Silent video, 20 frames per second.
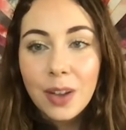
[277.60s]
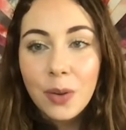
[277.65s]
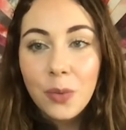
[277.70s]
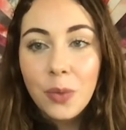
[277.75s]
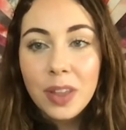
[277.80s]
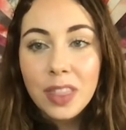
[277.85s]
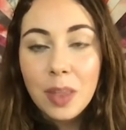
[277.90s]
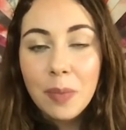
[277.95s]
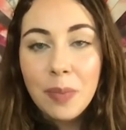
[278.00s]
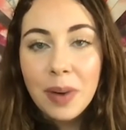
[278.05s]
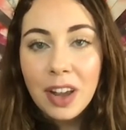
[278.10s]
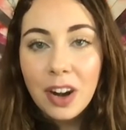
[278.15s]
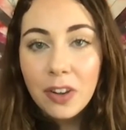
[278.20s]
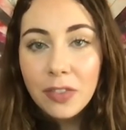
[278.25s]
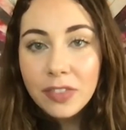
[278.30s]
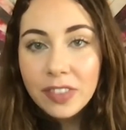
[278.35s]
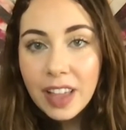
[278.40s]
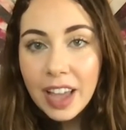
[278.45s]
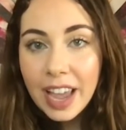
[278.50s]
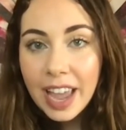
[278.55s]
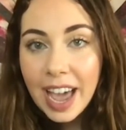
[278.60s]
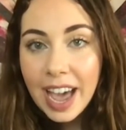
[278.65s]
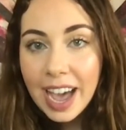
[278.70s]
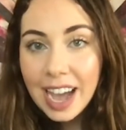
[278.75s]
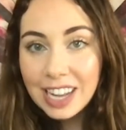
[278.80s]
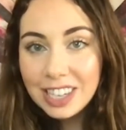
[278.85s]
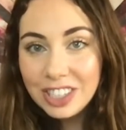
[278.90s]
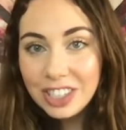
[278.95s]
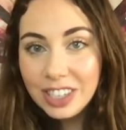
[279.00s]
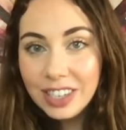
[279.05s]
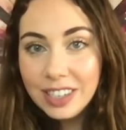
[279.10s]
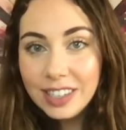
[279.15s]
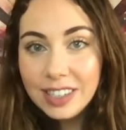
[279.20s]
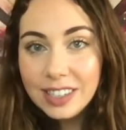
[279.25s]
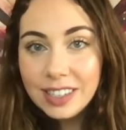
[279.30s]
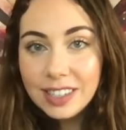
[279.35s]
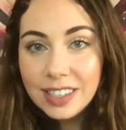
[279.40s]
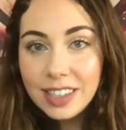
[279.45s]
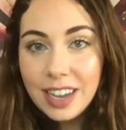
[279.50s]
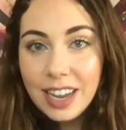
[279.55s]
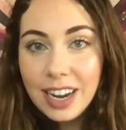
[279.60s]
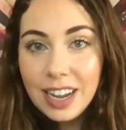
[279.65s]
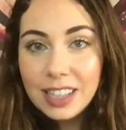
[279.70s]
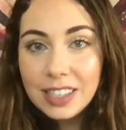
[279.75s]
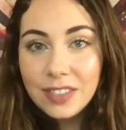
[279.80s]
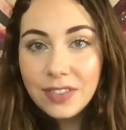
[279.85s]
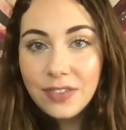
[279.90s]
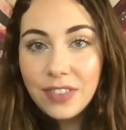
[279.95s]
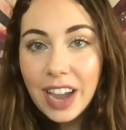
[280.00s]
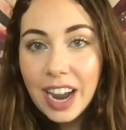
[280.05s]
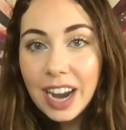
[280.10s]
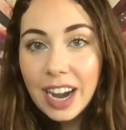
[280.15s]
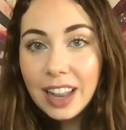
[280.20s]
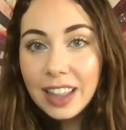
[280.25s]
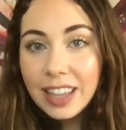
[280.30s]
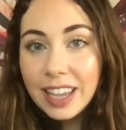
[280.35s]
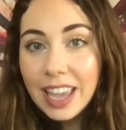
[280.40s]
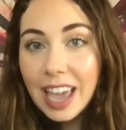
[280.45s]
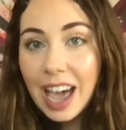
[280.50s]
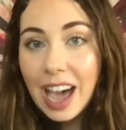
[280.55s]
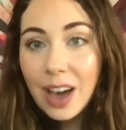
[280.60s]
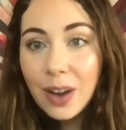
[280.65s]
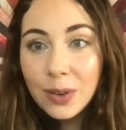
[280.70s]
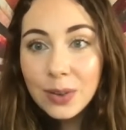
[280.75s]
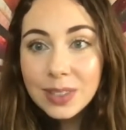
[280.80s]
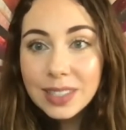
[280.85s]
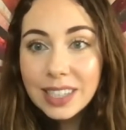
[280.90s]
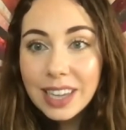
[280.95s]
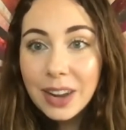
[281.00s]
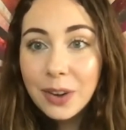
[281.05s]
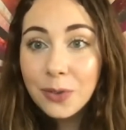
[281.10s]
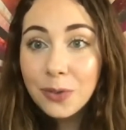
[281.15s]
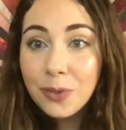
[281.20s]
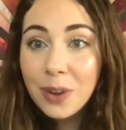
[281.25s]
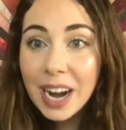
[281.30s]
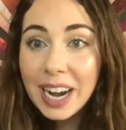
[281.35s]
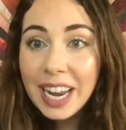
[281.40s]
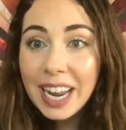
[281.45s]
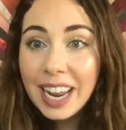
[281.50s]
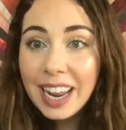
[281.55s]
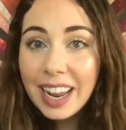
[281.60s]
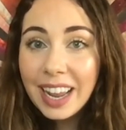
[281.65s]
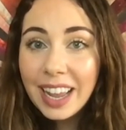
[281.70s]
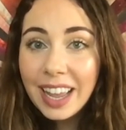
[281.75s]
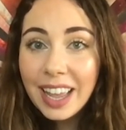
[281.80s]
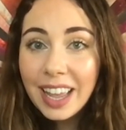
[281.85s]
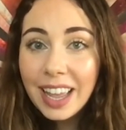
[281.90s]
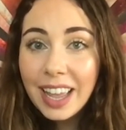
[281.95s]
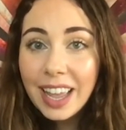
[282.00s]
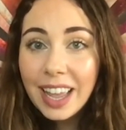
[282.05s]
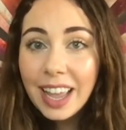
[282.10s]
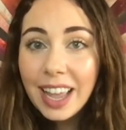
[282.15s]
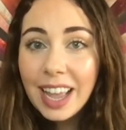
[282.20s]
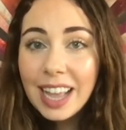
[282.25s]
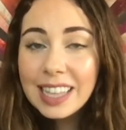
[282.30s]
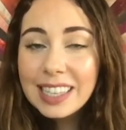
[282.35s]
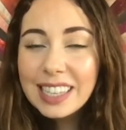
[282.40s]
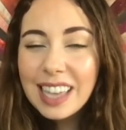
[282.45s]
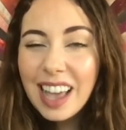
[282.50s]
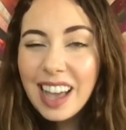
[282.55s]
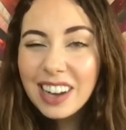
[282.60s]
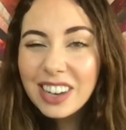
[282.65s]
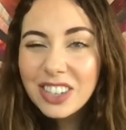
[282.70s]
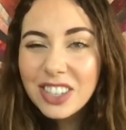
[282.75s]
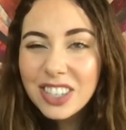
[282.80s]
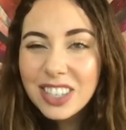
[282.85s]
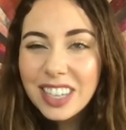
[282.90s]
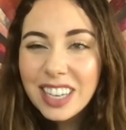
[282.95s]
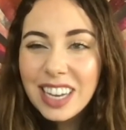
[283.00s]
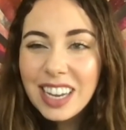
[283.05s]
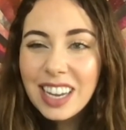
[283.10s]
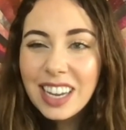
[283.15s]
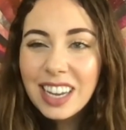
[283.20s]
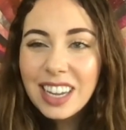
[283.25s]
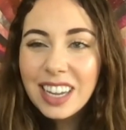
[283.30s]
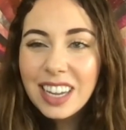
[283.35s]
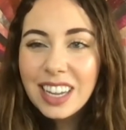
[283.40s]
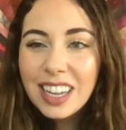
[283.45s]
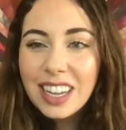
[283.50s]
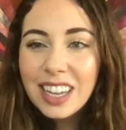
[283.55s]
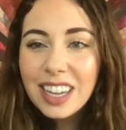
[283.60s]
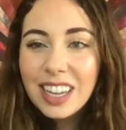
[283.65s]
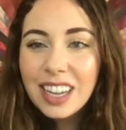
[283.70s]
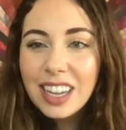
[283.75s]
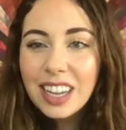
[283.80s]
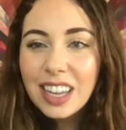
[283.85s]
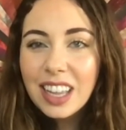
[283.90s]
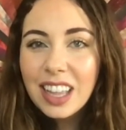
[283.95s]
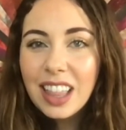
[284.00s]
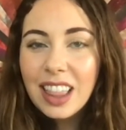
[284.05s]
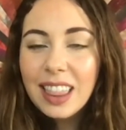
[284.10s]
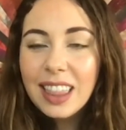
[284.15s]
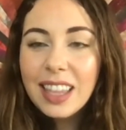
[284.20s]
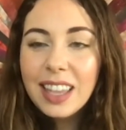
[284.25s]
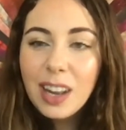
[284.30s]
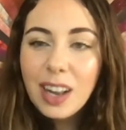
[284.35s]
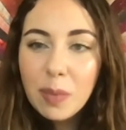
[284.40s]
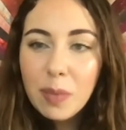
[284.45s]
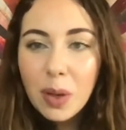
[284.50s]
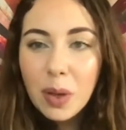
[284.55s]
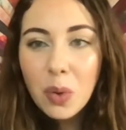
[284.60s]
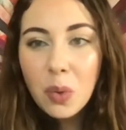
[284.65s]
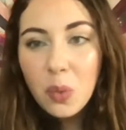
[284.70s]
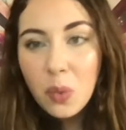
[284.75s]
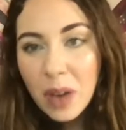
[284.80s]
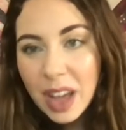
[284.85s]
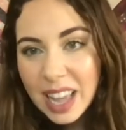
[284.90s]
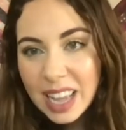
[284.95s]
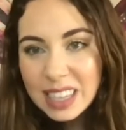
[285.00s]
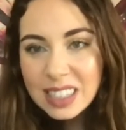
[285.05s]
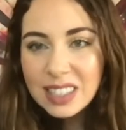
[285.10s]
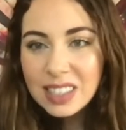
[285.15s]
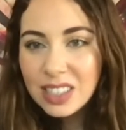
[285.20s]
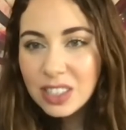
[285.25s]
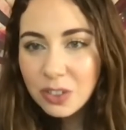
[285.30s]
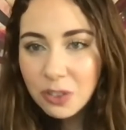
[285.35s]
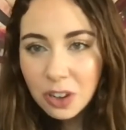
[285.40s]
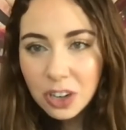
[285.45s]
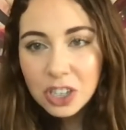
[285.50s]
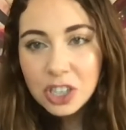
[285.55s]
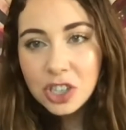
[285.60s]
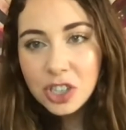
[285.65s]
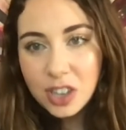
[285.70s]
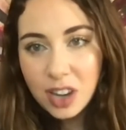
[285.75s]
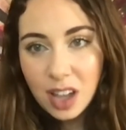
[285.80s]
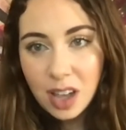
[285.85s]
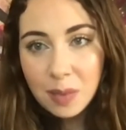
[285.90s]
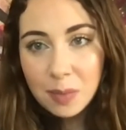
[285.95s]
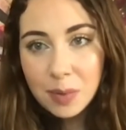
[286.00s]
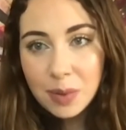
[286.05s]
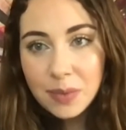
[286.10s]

When the butterfly hatches and it's finally out and ready, it's actually a little bit wet and scrunched up.